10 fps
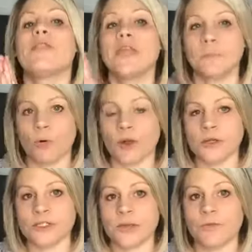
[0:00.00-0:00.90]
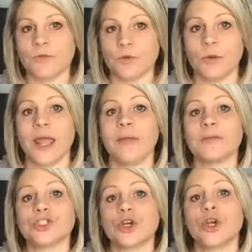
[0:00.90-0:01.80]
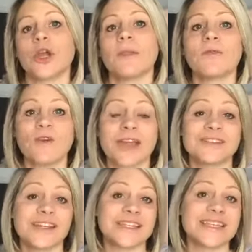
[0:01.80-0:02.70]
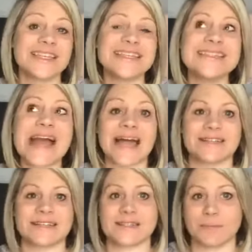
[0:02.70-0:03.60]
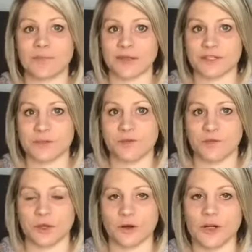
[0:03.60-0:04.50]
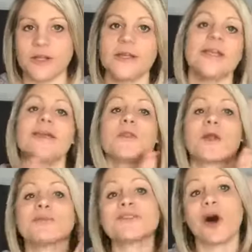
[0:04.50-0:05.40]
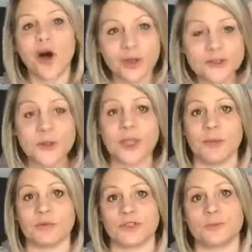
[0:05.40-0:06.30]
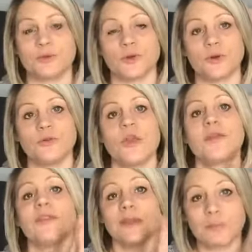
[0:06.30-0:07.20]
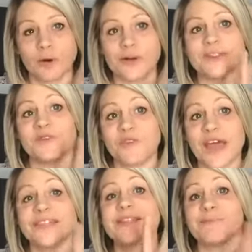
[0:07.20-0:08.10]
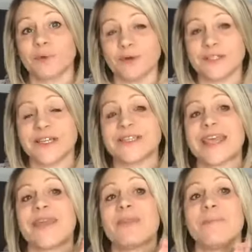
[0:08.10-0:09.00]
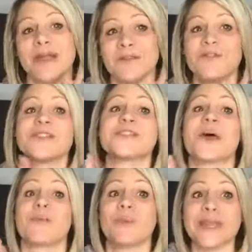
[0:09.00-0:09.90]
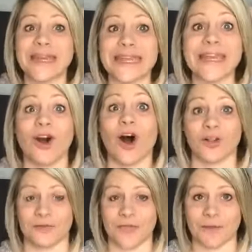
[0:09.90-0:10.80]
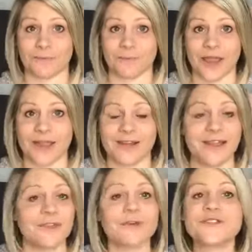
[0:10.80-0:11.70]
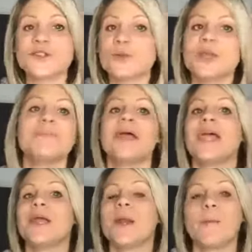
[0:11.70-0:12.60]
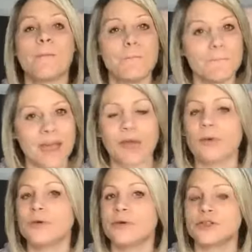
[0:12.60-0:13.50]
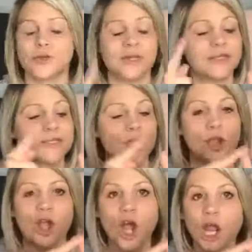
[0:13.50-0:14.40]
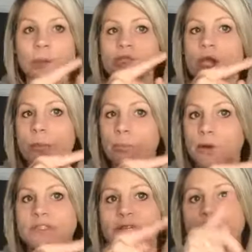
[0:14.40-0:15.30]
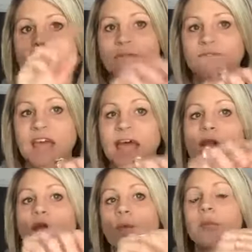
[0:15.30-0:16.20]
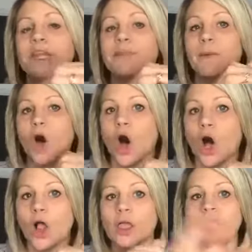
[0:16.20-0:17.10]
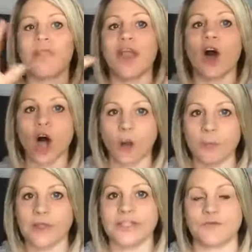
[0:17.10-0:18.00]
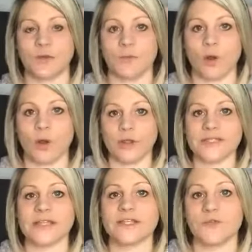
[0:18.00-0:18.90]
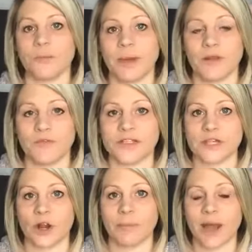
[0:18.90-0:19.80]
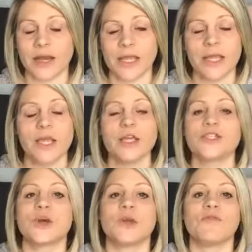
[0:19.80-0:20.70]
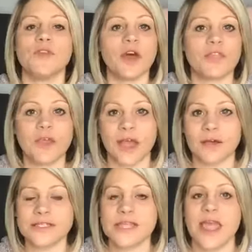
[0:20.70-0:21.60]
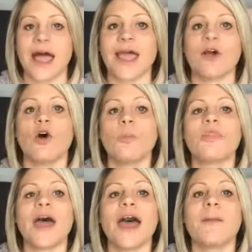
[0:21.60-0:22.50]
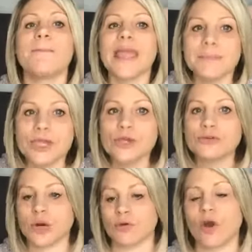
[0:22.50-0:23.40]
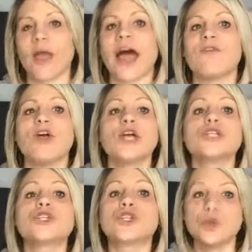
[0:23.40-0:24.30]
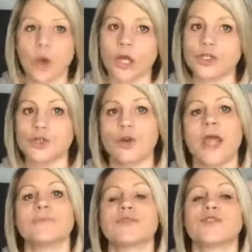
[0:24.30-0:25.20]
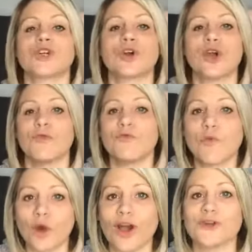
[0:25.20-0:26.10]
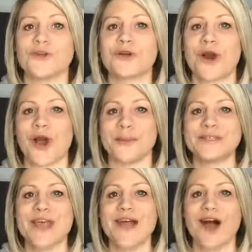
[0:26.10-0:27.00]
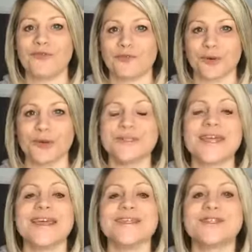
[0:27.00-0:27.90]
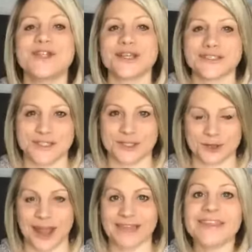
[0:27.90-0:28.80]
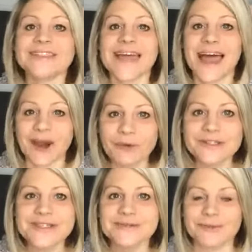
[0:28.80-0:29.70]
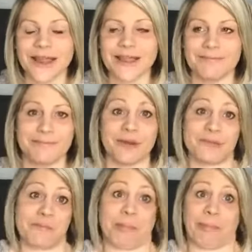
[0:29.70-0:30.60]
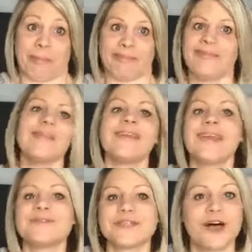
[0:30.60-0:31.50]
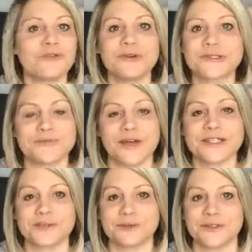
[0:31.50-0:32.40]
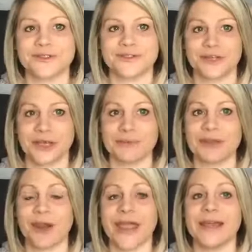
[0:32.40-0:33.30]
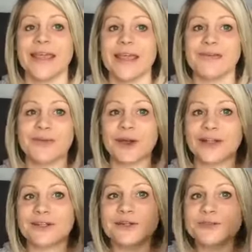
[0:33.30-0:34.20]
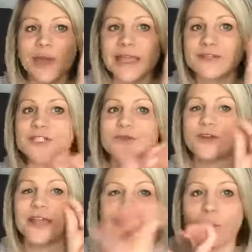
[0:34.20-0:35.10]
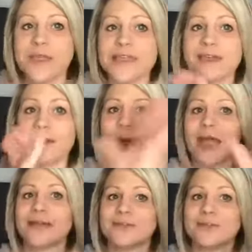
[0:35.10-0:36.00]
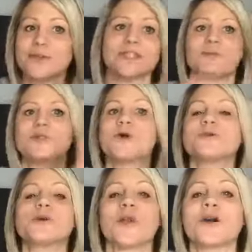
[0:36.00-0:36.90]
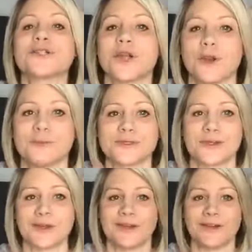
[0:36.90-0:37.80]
the importance of the fruit and the sugar and the fact that it's not something to be feared. And I was also able to prove the importance of fats and proteins and the benefits that we need all of them, right? There's 3 main macronutrients: carbs, protein, and fat. We need them all. They all play different roles and different benefits in our body. So if nothing else, I hope that maybe you don't go have 200 grams of sugar and 400 carbs of fruit just to try this out, right? But if it's all fruits and vegetables, you're going to be great. If you want to lose weight just for like a week, go ahead and do this, but don't do it long term so that